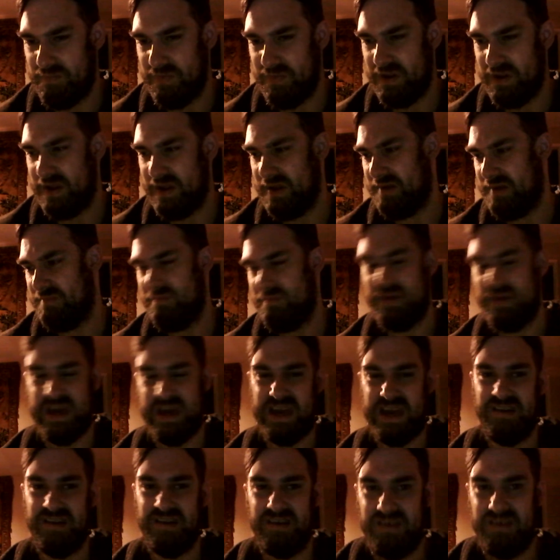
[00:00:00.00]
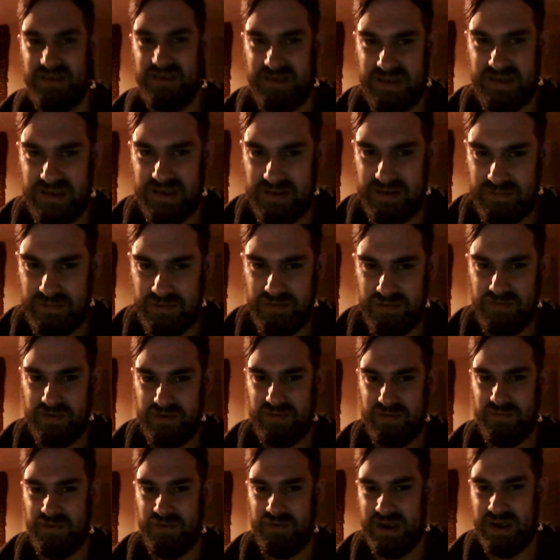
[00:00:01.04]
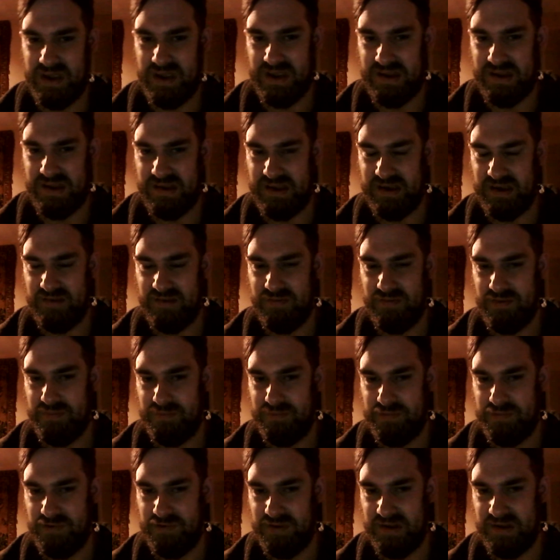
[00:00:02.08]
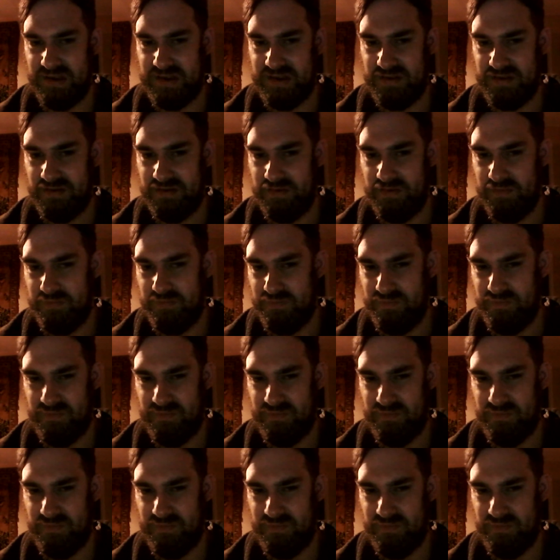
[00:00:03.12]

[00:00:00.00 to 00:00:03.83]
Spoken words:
Atticus up the wrong way at one point, sort